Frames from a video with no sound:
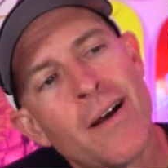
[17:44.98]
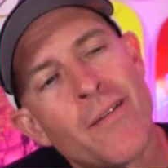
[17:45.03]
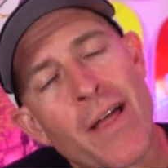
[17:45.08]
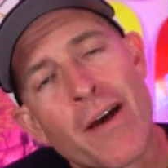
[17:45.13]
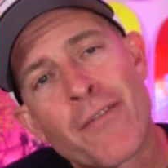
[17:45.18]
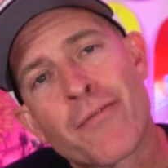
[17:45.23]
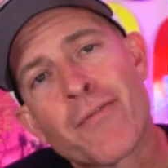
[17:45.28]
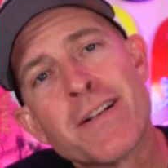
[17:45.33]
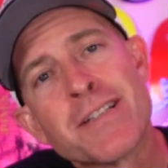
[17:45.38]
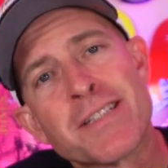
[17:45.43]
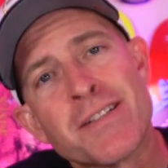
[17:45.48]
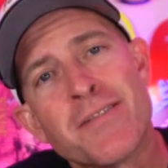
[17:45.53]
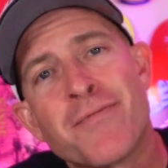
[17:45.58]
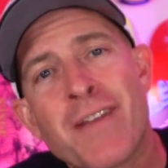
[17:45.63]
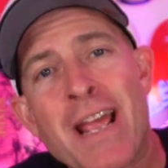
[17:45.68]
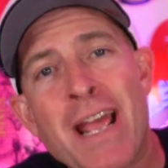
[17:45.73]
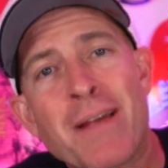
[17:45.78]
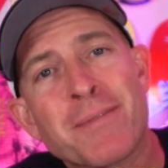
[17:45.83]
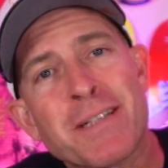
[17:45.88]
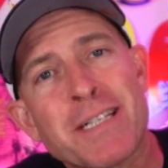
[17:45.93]
that friends and
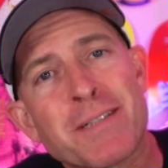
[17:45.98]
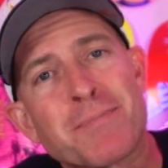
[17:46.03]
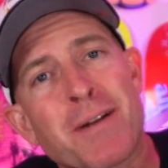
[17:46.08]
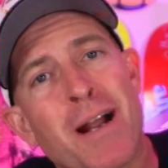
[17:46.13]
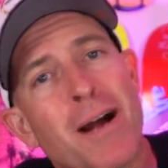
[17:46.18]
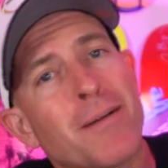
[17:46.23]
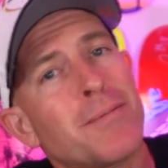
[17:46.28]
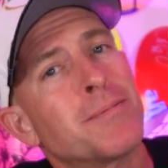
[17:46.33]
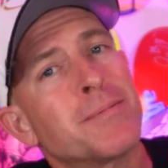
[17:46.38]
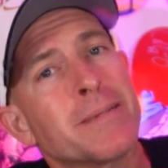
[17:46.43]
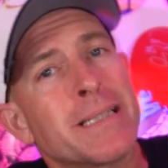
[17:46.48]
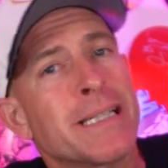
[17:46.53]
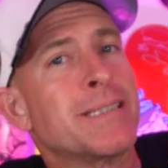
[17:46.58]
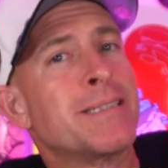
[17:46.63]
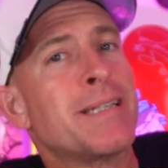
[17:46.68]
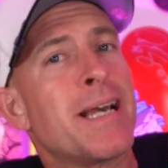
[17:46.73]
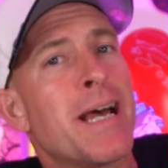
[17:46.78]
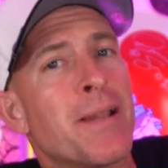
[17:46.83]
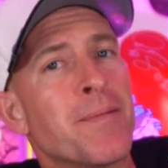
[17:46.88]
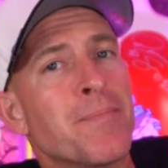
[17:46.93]
family is probably a
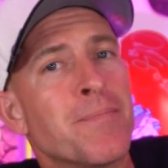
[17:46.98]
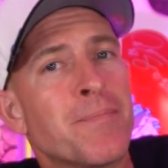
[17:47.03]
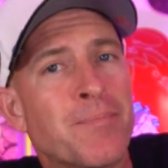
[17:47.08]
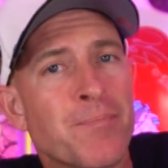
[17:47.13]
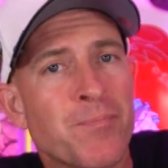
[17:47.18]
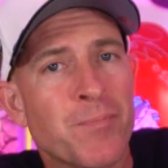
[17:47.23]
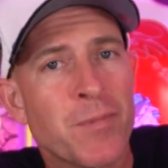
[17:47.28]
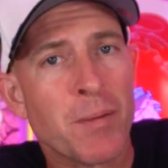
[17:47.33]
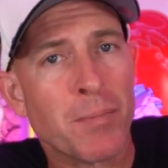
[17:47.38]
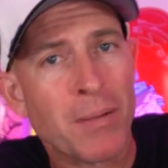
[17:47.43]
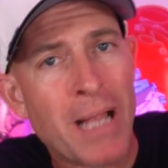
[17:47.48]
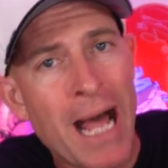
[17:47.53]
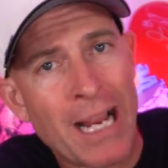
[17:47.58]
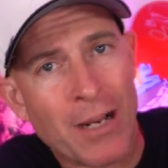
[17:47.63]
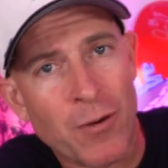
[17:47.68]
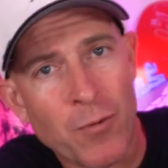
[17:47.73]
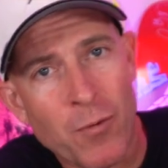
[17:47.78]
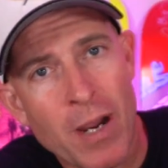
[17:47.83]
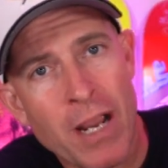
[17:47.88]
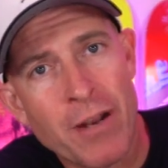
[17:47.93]
10. The black
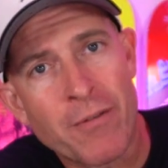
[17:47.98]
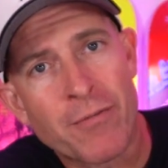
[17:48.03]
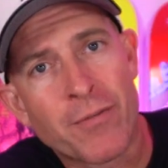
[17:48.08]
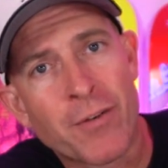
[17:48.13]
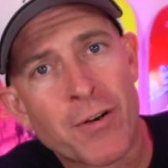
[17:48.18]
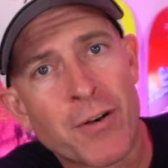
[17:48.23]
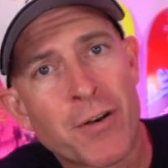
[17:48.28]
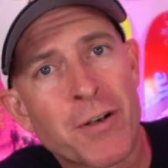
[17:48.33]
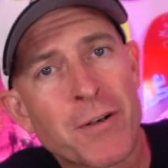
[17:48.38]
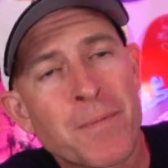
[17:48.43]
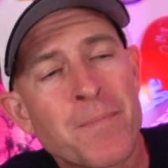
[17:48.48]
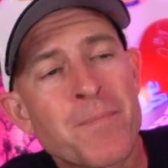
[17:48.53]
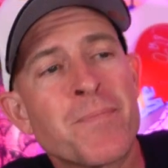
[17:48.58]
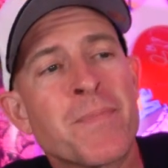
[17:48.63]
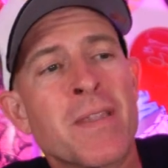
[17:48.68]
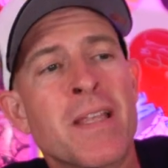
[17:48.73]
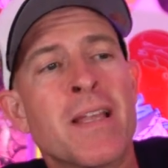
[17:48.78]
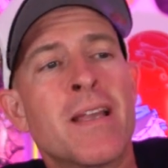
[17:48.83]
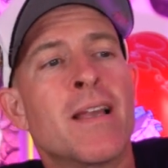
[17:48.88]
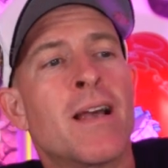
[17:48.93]
and white fur.
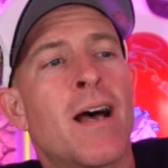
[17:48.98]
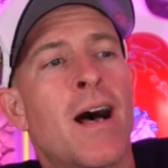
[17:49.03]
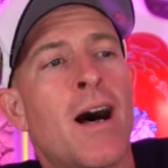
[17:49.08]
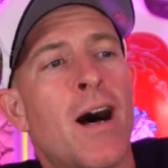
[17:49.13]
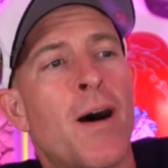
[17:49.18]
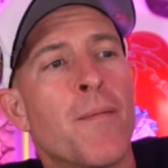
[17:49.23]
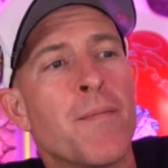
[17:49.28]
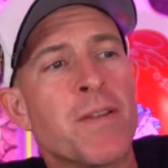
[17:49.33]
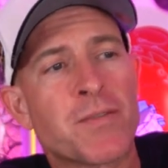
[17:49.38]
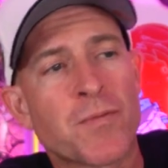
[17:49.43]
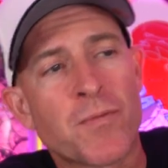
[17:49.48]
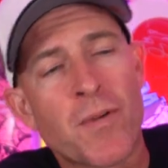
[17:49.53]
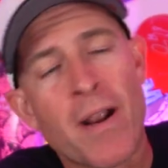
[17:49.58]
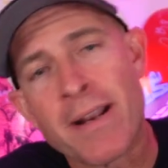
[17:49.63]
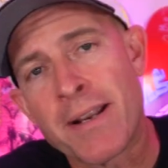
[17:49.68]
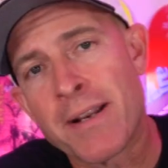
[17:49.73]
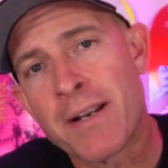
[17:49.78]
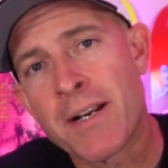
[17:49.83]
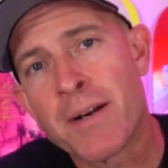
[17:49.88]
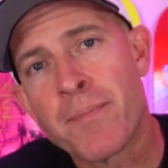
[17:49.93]
This one right
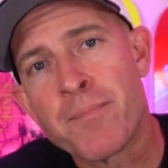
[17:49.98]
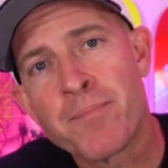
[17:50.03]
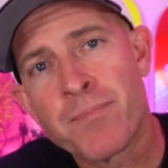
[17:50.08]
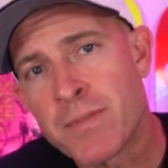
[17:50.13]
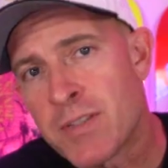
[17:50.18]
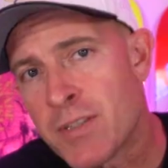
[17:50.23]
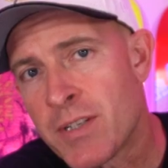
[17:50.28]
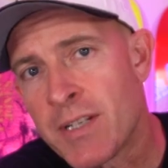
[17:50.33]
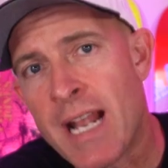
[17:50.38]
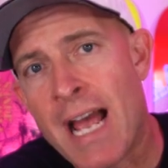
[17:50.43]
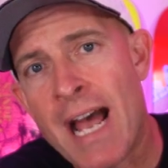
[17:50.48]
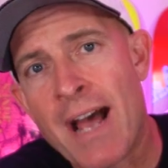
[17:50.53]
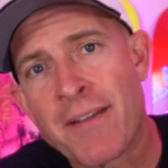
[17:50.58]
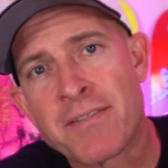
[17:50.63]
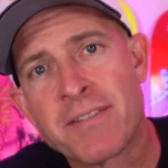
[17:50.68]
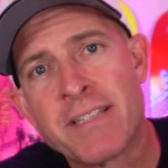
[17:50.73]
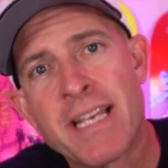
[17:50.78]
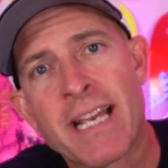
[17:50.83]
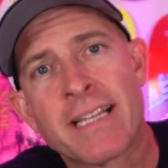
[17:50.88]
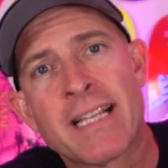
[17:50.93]
here, it's gonna have
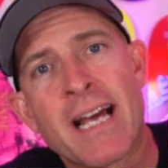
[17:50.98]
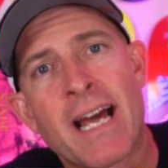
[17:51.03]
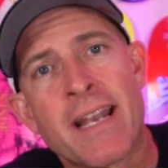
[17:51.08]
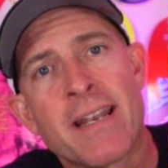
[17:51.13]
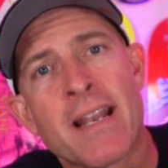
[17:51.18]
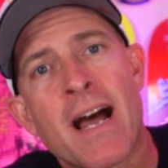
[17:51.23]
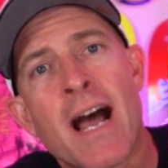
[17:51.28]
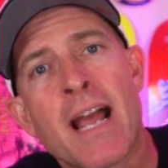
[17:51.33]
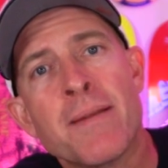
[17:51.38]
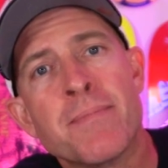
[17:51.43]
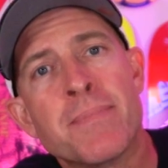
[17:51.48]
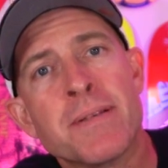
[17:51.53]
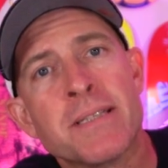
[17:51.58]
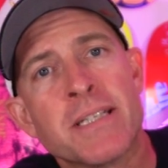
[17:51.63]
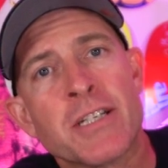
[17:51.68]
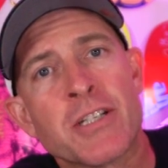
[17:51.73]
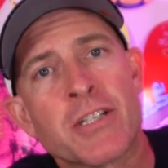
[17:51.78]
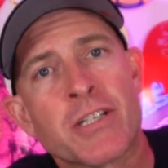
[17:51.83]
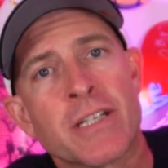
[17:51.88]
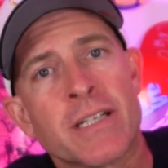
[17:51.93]
to take that 9
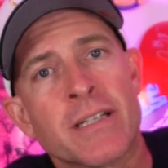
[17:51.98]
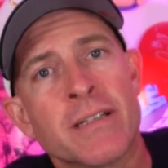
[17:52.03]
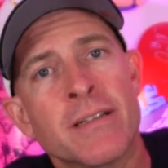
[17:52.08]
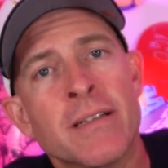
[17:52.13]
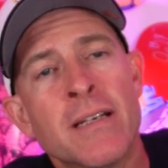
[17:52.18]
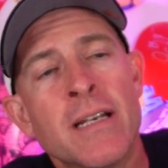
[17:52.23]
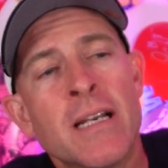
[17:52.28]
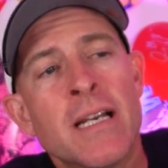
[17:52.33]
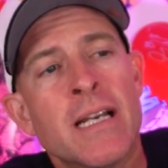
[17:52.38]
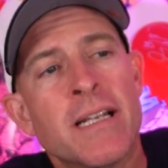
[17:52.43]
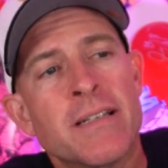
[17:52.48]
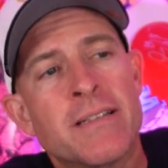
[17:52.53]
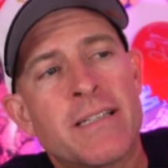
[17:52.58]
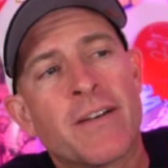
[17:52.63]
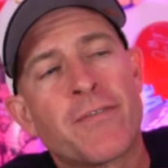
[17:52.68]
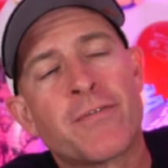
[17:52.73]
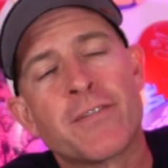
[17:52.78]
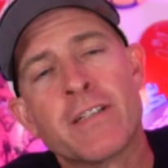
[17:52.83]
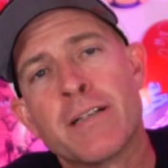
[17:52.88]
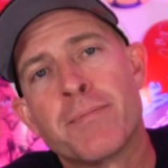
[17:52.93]
position.
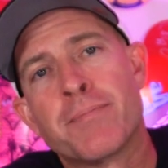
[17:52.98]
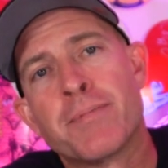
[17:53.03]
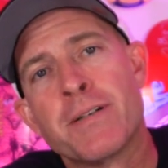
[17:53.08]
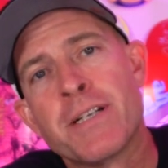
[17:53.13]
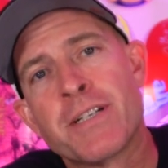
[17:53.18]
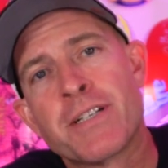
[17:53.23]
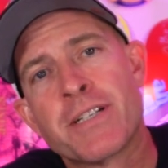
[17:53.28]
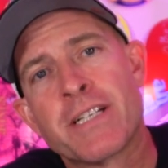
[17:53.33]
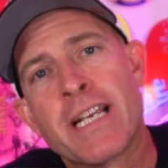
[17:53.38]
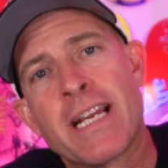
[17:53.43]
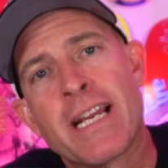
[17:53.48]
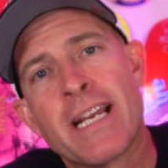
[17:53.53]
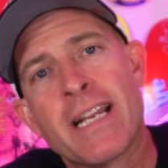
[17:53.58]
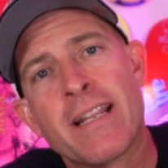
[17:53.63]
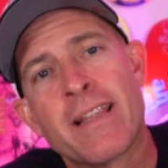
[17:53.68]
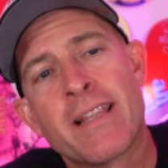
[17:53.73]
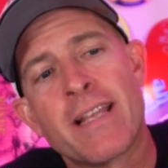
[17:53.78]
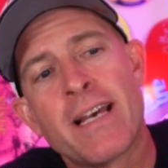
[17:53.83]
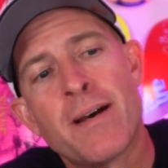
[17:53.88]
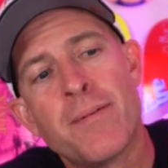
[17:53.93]
Definitely
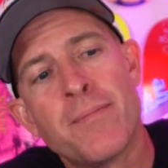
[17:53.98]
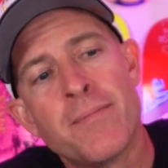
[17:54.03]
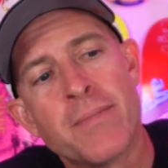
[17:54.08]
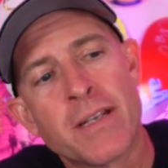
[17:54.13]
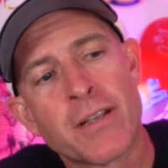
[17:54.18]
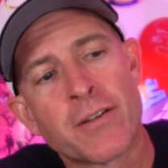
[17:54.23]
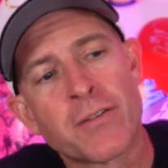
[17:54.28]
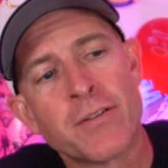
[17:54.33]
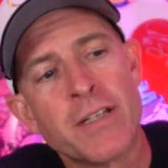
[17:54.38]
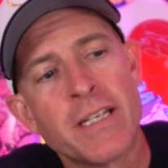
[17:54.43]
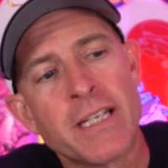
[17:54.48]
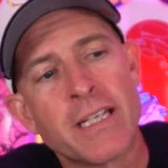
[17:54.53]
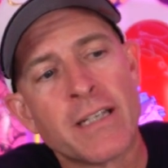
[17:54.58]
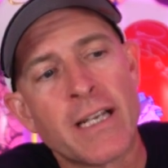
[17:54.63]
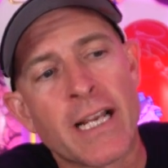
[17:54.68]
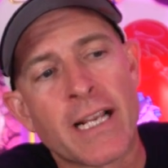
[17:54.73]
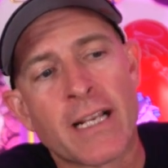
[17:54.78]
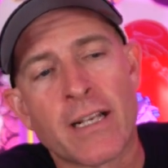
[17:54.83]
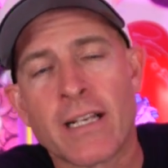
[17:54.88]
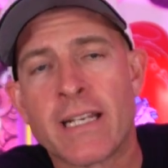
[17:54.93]
appreciate them including
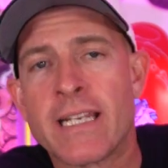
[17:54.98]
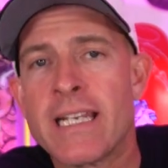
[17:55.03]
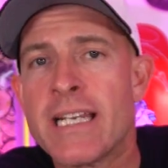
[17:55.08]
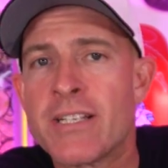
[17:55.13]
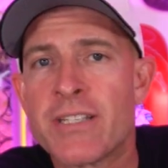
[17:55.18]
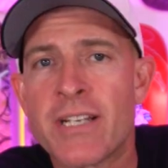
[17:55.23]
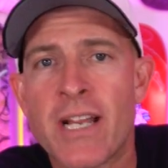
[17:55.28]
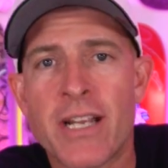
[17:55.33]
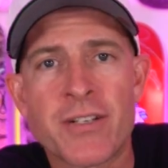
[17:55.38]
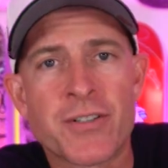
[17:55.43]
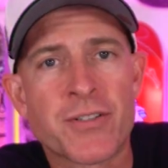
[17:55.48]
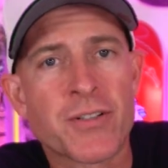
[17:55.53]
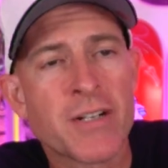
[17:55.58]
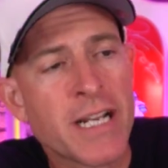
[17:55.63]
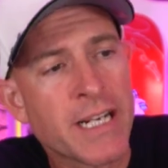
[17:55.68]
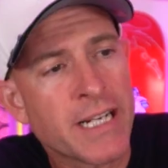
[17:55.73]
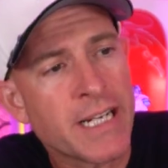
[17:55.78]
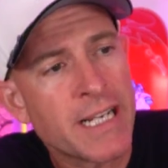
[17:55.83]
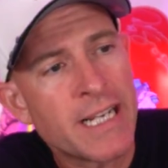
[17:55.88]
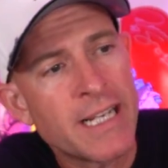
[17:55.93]
like a keychain
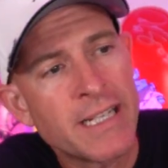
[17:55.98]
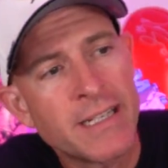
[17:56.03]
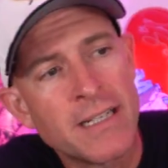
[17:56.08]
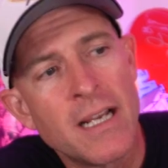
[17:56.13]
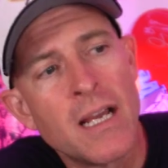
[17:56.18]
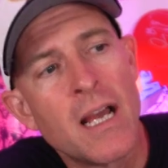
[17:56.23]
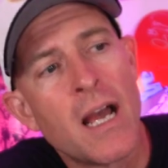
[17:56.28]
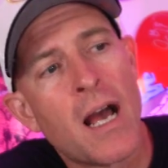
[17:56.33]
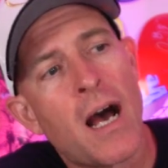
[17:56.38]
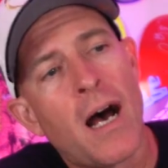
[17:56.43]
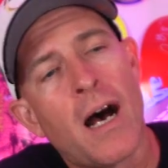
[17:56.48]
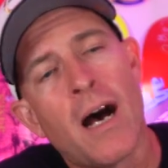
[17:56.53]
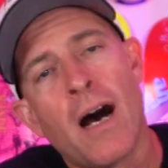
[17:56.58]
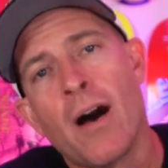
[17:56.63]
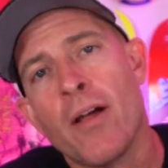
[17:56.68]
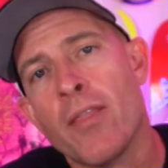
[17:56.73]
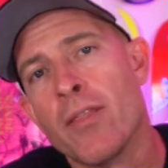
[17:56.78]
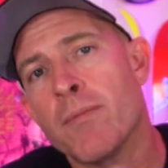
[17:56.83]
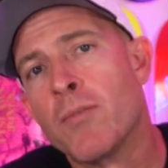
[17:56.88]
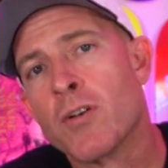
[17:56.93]
trinket,
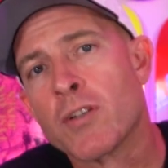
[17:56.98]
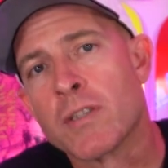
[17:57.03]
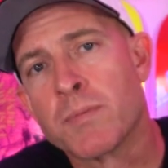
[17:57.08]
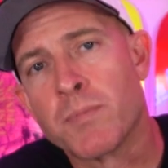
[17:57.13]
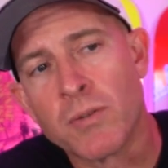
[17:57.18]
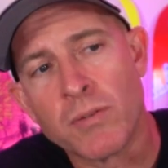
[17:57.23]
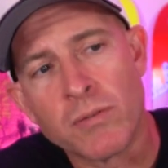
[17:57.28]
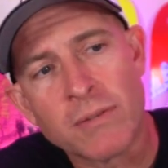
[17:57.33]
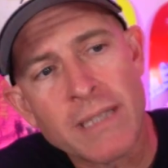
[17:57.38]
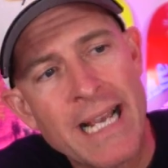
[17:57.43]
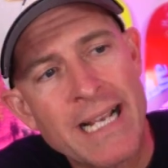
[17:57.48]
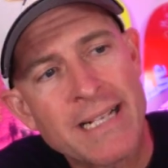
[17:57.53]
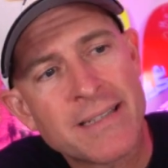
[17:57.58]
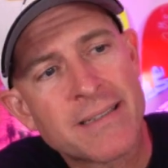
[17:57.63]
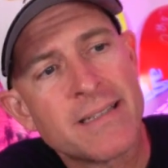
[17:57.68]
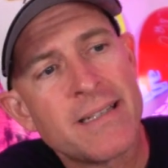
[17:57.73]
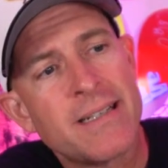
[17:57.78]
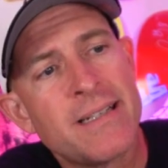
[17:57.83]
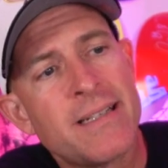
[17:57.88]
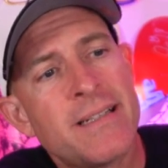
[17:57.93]
the multiple
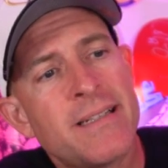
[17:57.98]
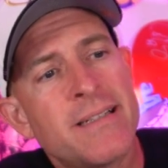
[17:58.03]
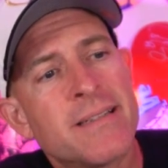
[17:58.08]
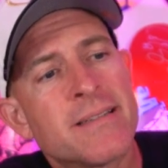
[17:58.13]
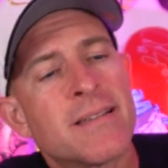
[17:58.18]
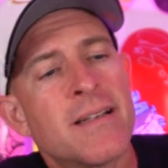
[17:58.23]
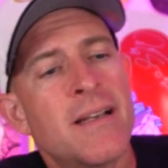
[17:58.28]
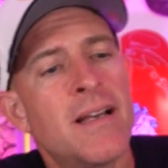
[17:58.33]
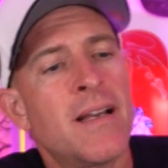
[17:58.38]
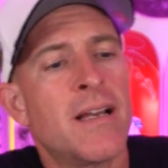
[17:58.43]
laces,